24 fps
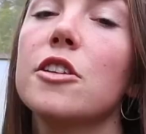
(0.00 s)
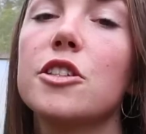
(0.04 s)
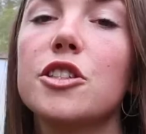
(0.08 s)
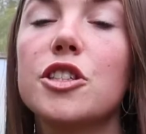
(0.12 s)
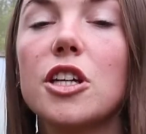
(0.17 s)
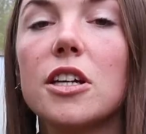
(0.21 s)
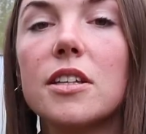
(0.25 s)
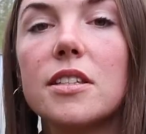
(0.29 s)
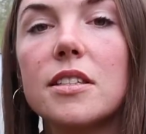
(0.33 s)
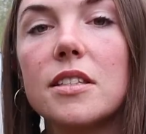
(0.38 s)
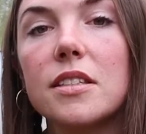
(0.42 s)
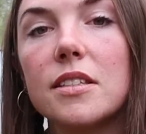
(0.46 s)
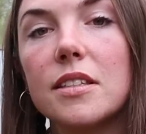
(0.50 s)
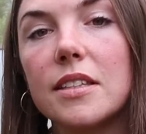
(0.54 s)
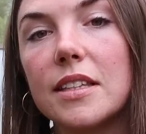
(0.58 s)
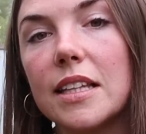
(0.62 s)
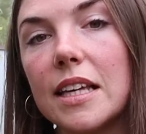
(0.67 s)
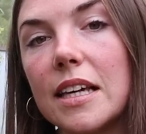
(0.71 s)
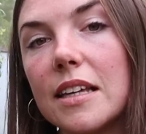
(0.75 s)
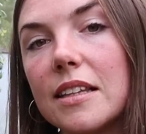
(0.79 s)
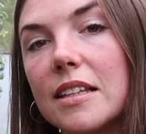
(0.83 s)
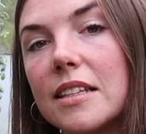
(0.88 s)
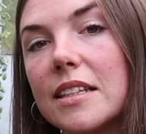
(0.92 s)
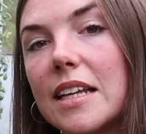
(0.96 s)
Just
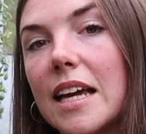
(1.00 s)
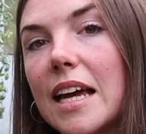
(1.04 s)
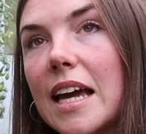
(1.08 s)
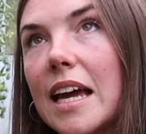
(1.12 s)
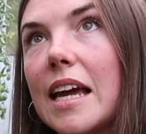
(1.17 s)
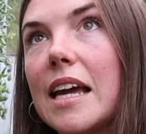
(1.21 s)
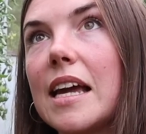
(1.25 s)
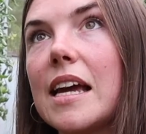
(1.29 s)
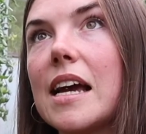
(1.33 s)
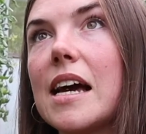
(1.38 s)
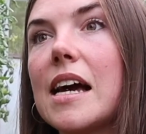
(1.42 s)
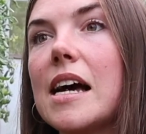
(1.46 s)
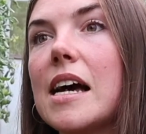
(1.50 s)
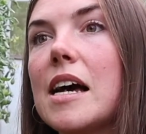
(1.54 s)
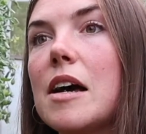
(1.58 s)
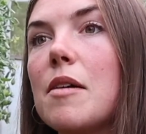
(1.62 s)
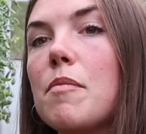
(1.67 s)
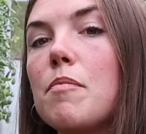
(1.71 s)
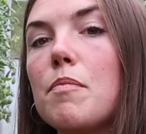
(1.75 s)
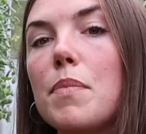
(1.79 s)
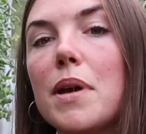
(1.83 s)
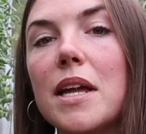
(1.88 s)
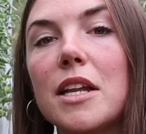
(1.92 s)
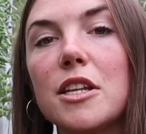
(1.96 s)
the other day
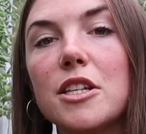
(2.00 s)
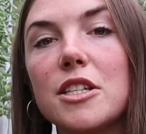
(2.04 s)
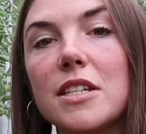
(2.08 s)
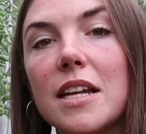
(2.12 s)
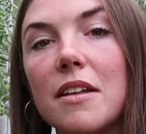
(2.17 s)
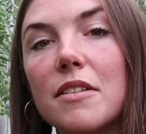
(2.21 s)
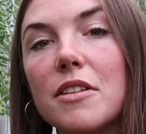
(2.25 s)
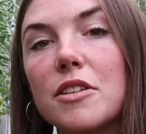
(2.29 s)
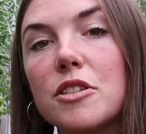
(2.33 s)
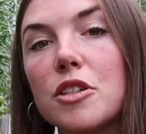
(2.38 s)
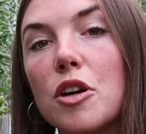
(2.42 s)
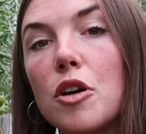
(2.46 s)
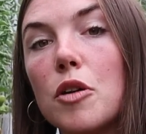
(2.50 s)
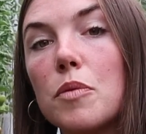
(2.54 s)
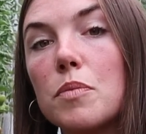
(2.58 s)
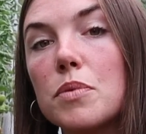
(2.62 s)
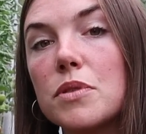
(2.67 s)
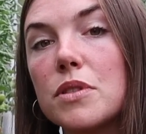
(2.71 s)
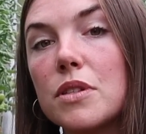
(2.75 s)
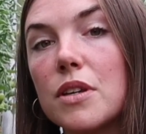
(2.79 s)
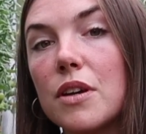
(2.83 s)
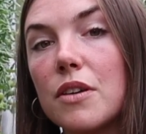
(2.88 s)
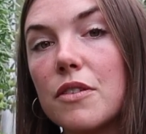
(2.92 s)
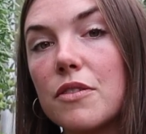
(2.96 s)
pinched out the
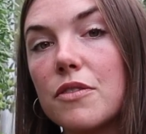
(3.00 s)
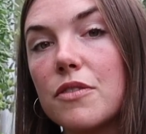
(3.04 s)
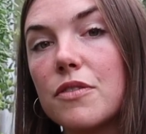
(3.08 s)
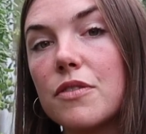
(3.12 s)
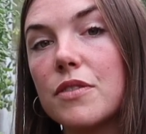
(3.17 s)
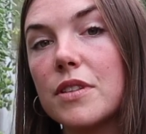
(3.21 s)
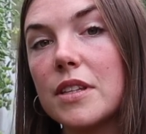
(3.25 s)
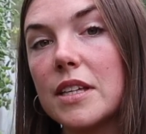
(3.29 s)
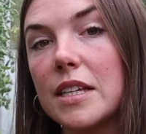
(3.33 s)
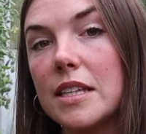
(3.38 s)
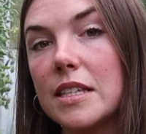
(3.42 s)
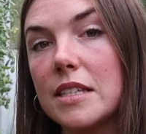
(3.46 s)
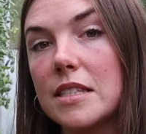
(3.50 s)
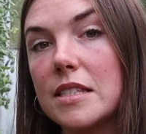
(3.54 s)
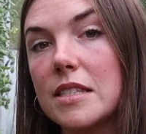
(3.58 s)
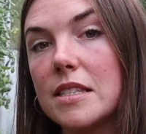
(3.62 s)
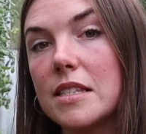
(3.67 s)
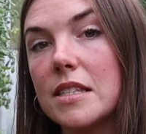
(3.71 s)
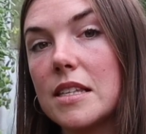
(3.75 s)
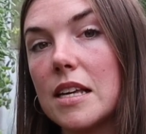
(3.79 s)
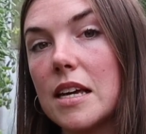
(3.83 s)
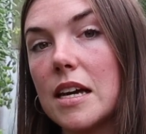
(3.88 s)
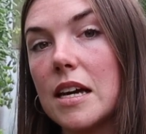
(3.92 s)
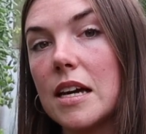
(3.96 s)
tops of
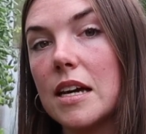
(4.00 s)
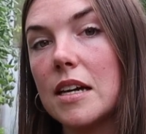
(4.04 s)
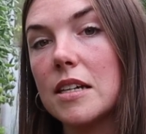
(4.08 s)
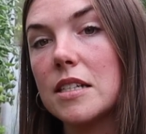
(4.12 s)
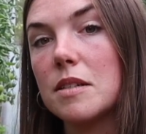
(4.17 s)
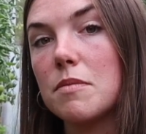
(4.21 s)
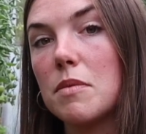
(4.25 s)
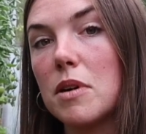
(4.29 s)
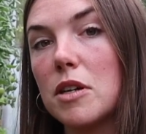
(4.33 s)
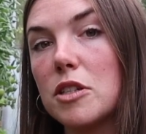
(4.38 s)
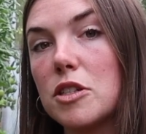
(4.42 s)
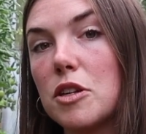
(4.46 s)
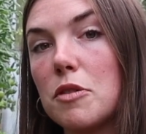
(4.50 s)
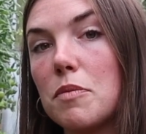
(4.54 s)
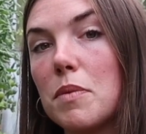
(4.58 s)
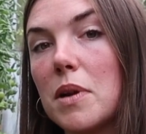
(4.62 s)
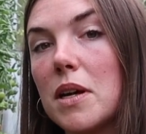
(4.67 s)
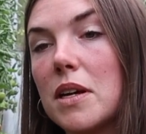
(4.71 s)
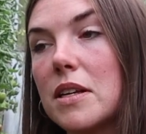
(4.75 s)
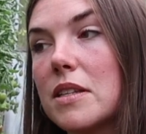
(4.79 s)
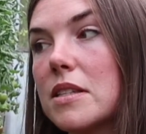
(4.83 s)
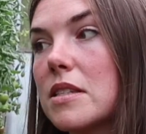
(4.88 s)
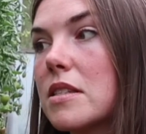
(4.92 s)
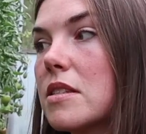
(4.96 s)
these tomato
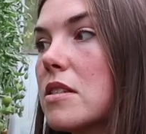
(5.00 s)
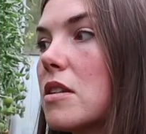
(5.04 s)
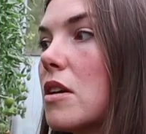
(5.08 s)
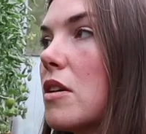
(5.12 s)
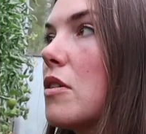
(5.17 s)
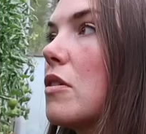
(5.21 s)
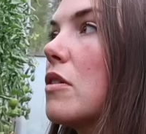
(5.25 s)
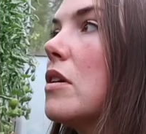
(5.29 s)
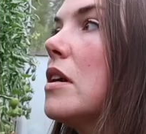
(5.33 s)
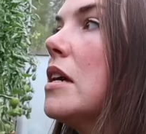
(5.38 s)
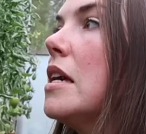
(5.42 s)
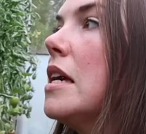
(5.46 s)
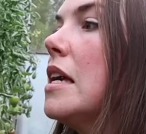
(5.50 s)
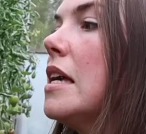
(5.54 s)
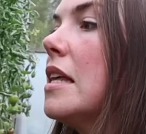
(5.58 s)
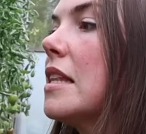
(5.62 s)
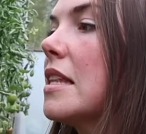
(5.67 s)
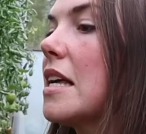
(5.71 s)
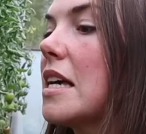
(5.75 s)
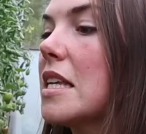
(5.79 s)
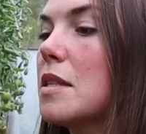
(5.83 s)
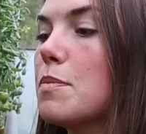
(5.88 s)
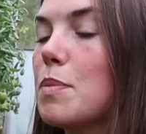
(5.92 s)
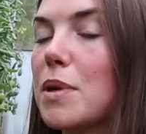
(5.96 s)
plants, so
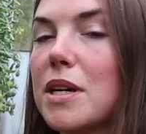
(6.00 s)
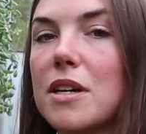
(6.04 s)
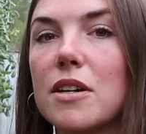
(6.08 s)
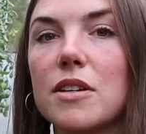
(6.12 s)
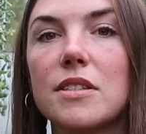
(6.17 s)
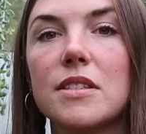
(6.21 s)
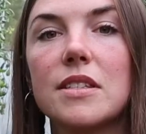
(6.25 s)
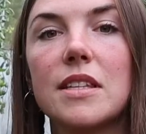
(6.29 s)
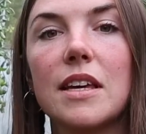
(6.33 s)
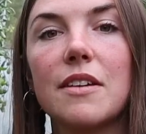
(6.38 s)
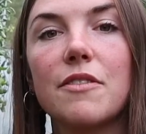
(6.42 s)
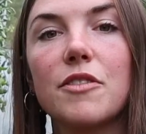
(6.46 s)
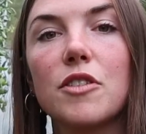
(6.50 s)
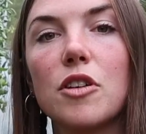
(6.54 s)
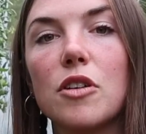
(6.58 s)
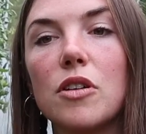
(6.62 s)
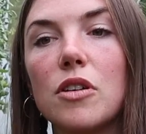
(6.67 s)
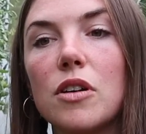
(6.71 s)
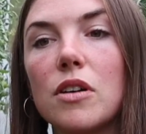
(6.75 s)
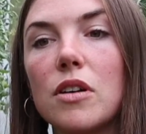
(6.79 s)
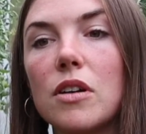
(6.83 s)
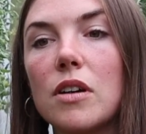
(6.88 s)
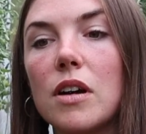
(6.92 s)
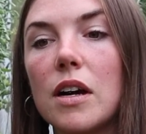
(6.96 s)
that's because they've
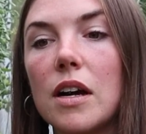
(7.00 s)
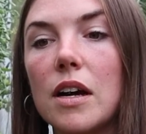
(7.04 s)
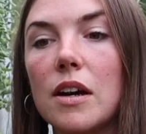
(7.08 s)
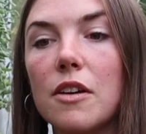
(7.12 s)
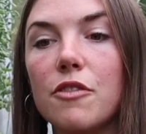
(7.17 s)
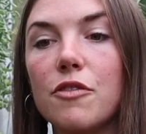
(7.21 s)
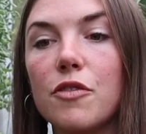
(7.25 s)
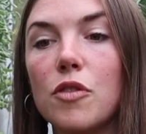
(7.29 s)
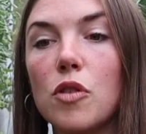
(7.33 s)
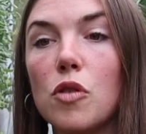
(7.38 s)
got 4,